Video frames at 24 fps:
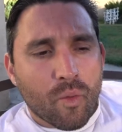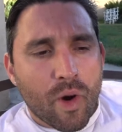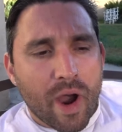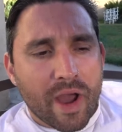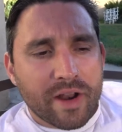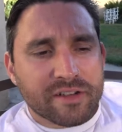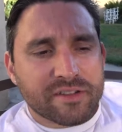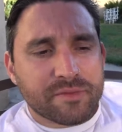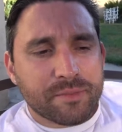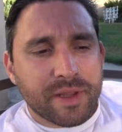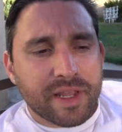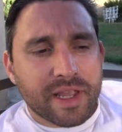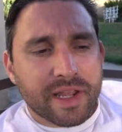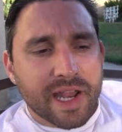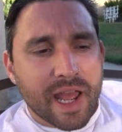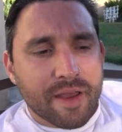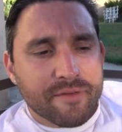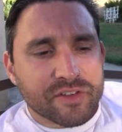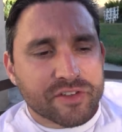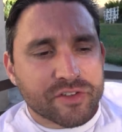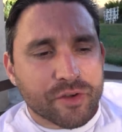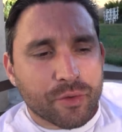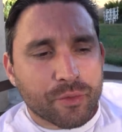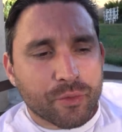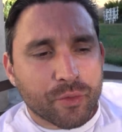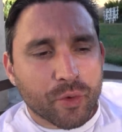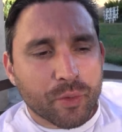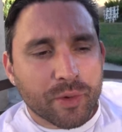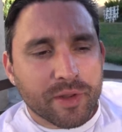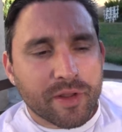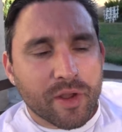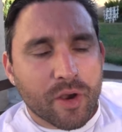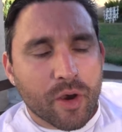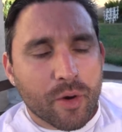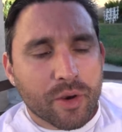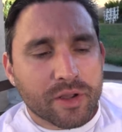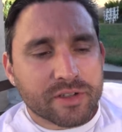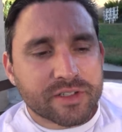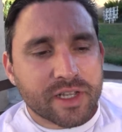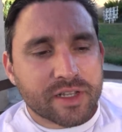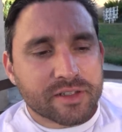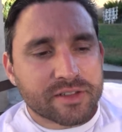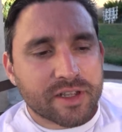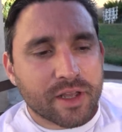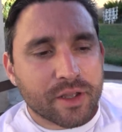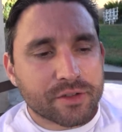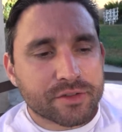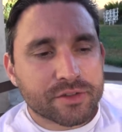Why does Began have his own room in the
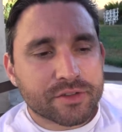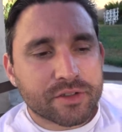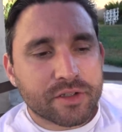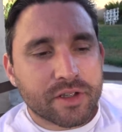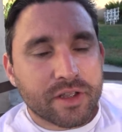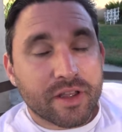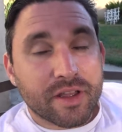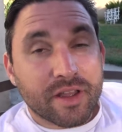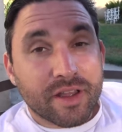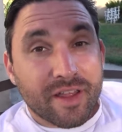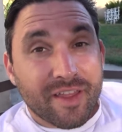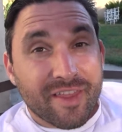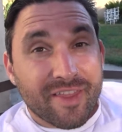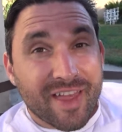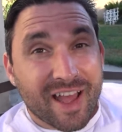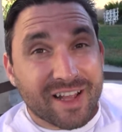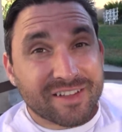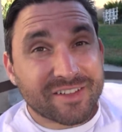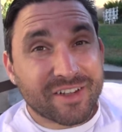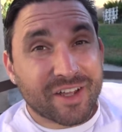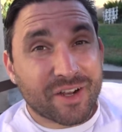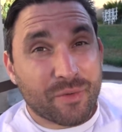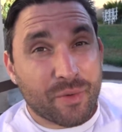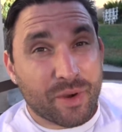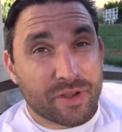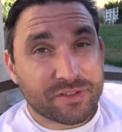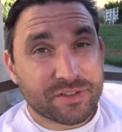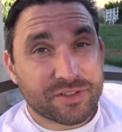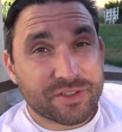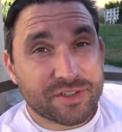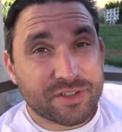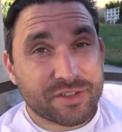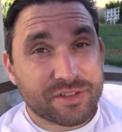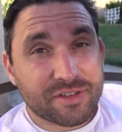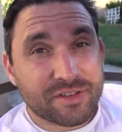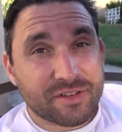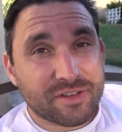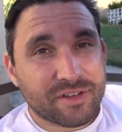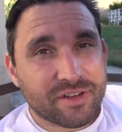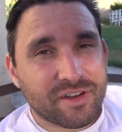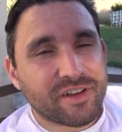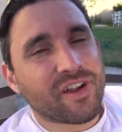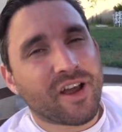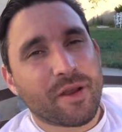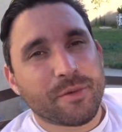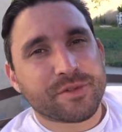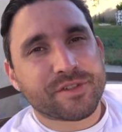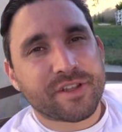OSS house? That's a good question.
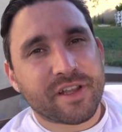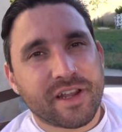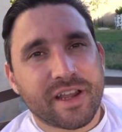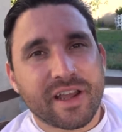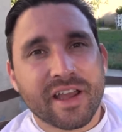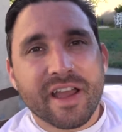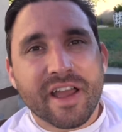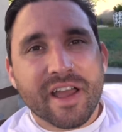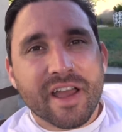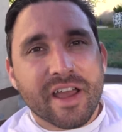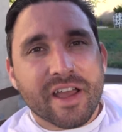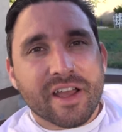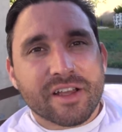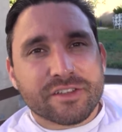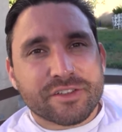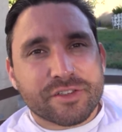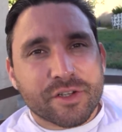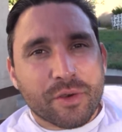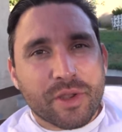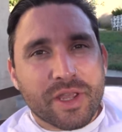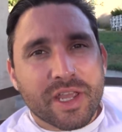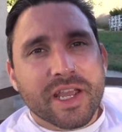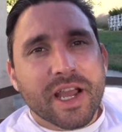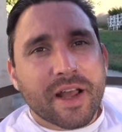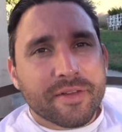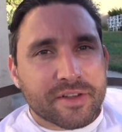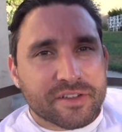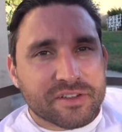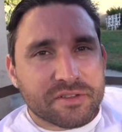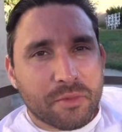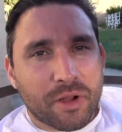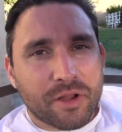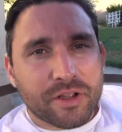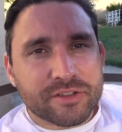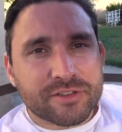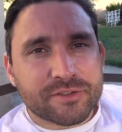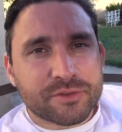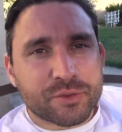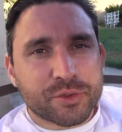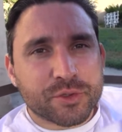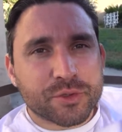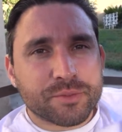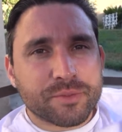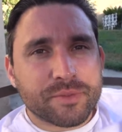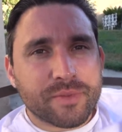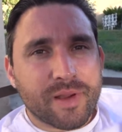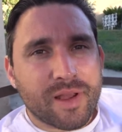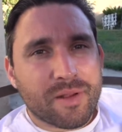No, I'm just kidding. So he got the smallest
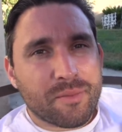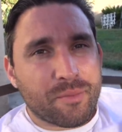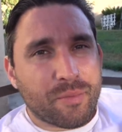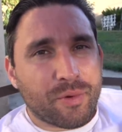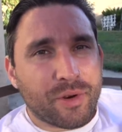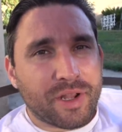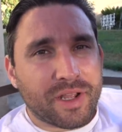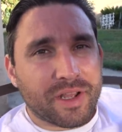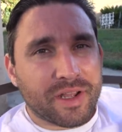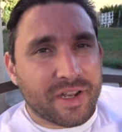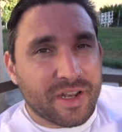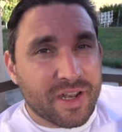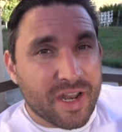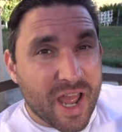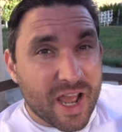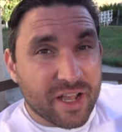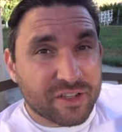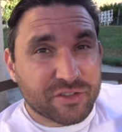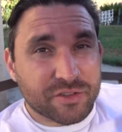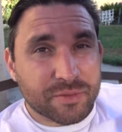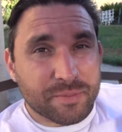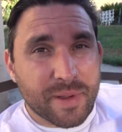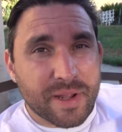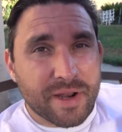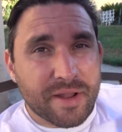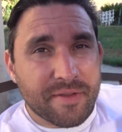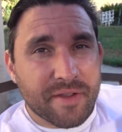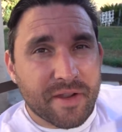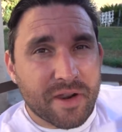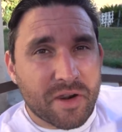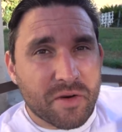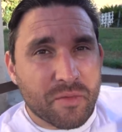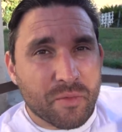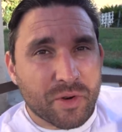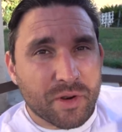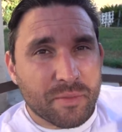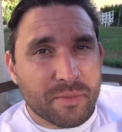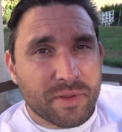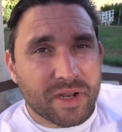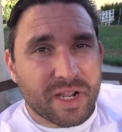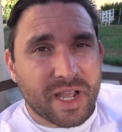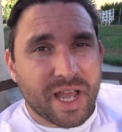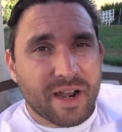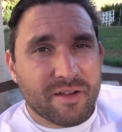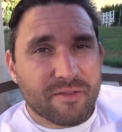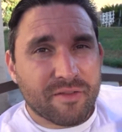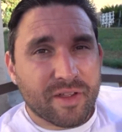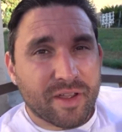room, and putting an extra bed in there would have been
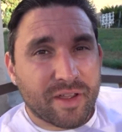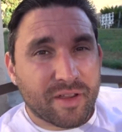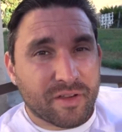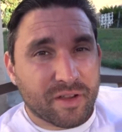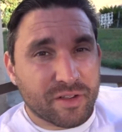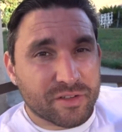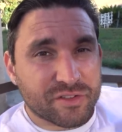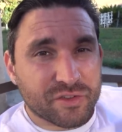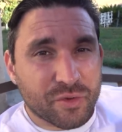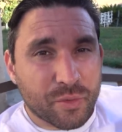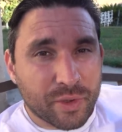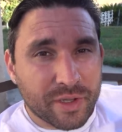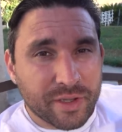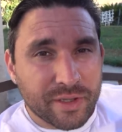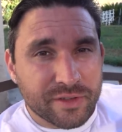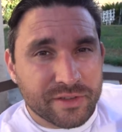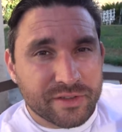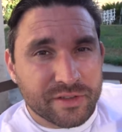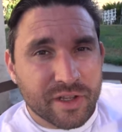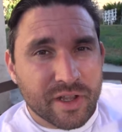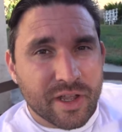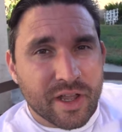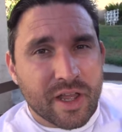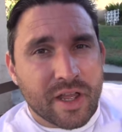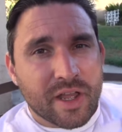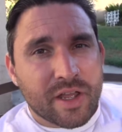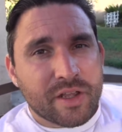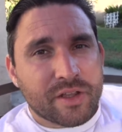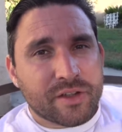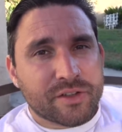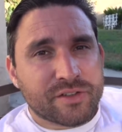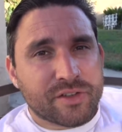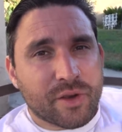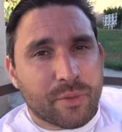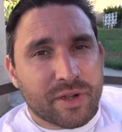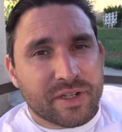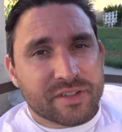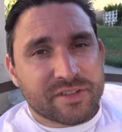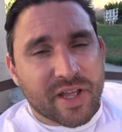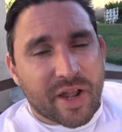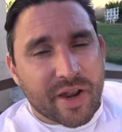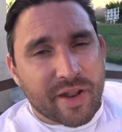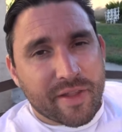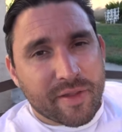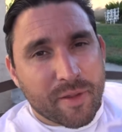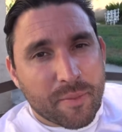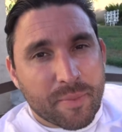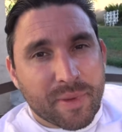kind of like a squeeze. So we
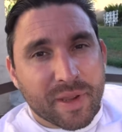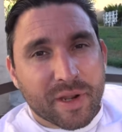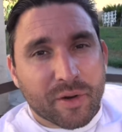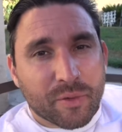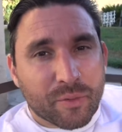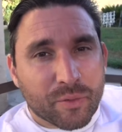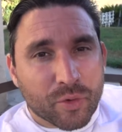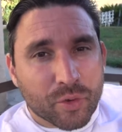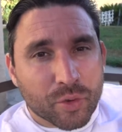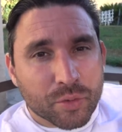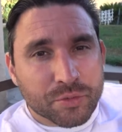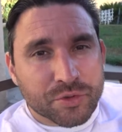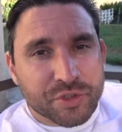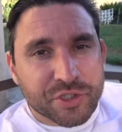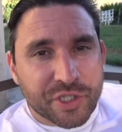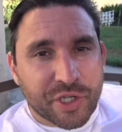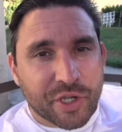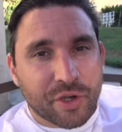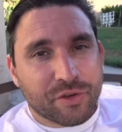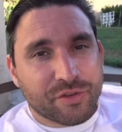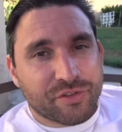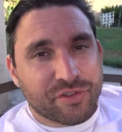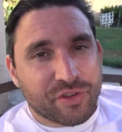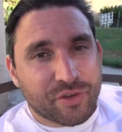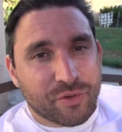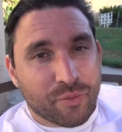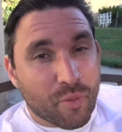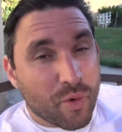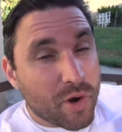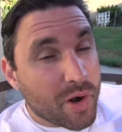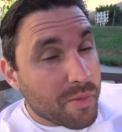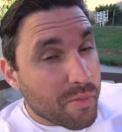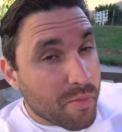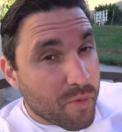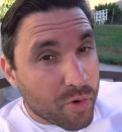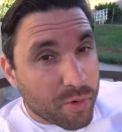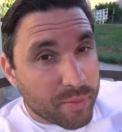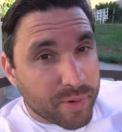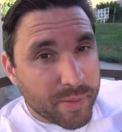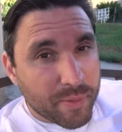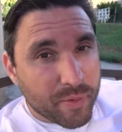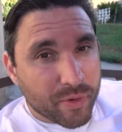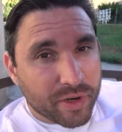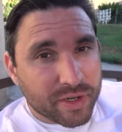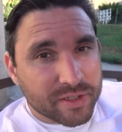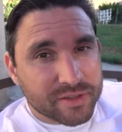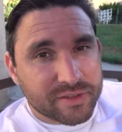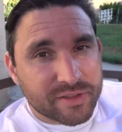decided that the bigger room should go to where more
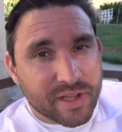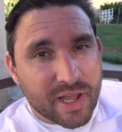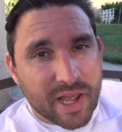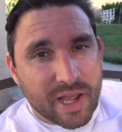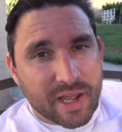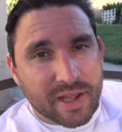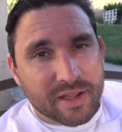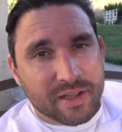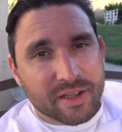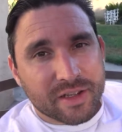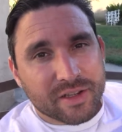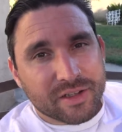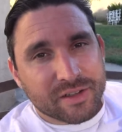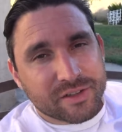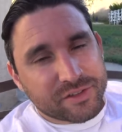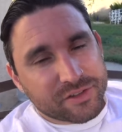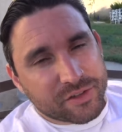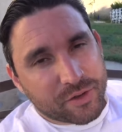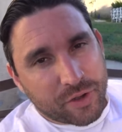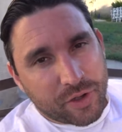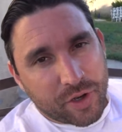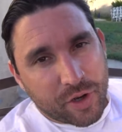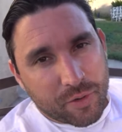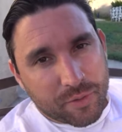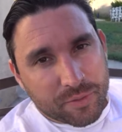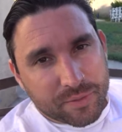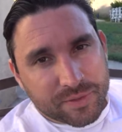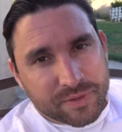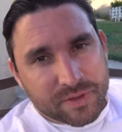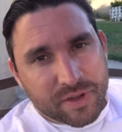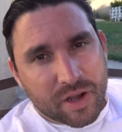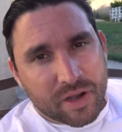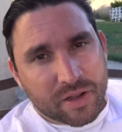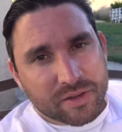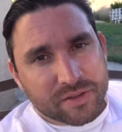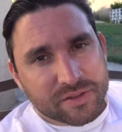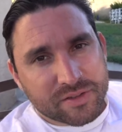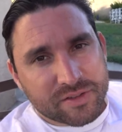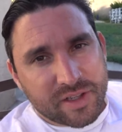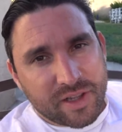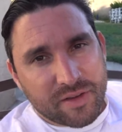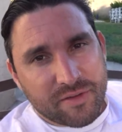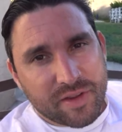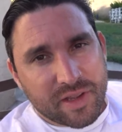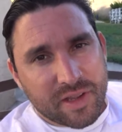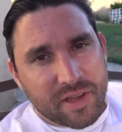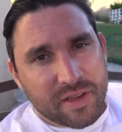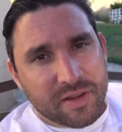people are gonna stay. So, you know,
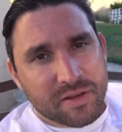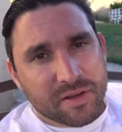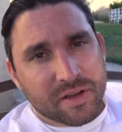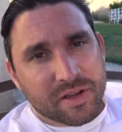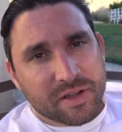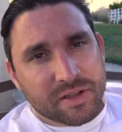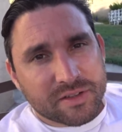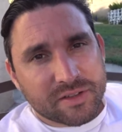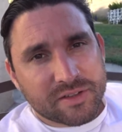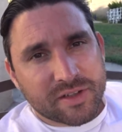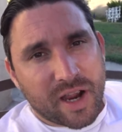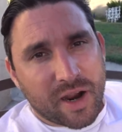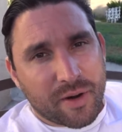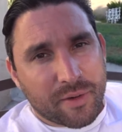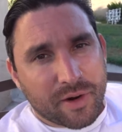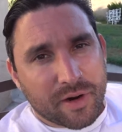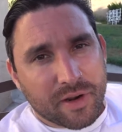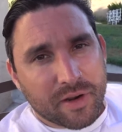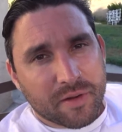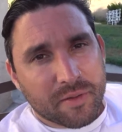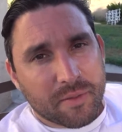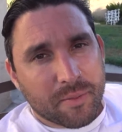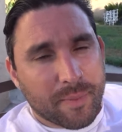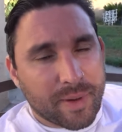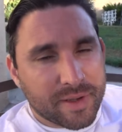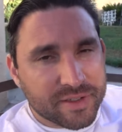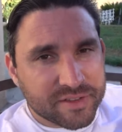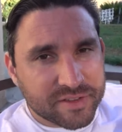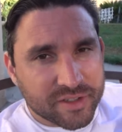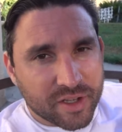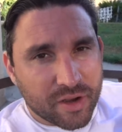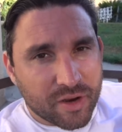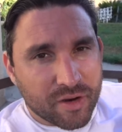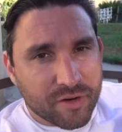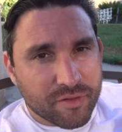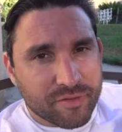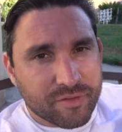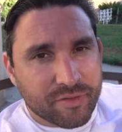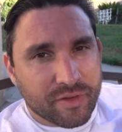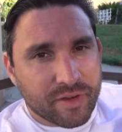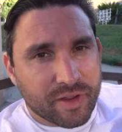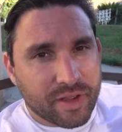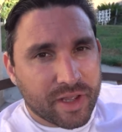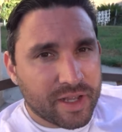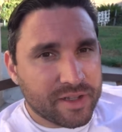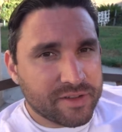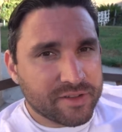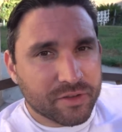Stevie, Tyra, myself,
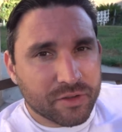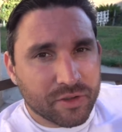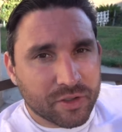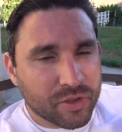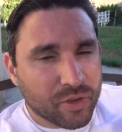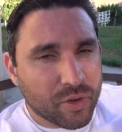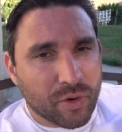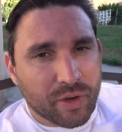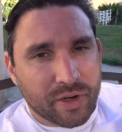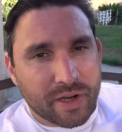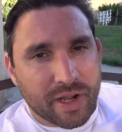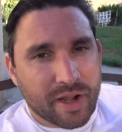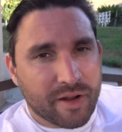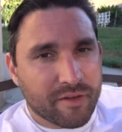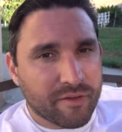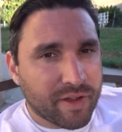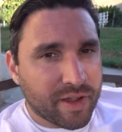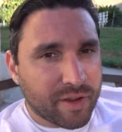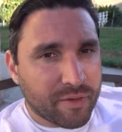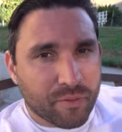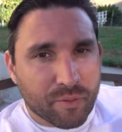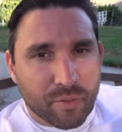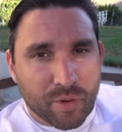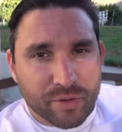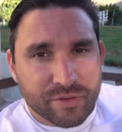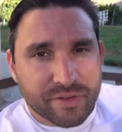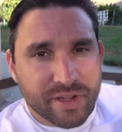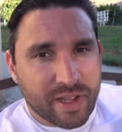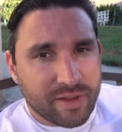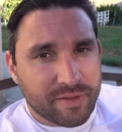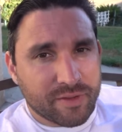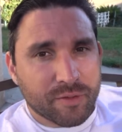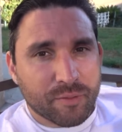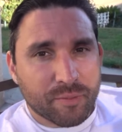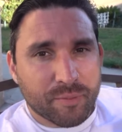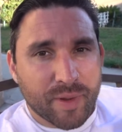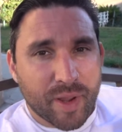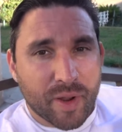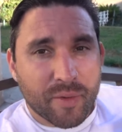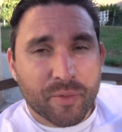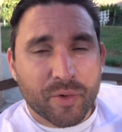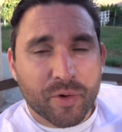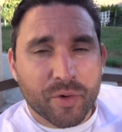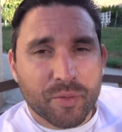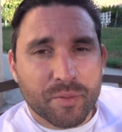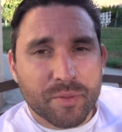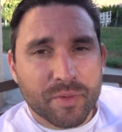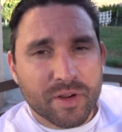and Dylan Lloyd kind of like rotate the big
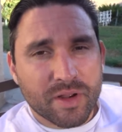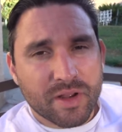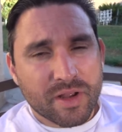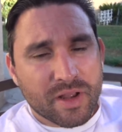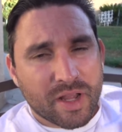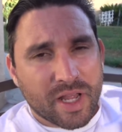room.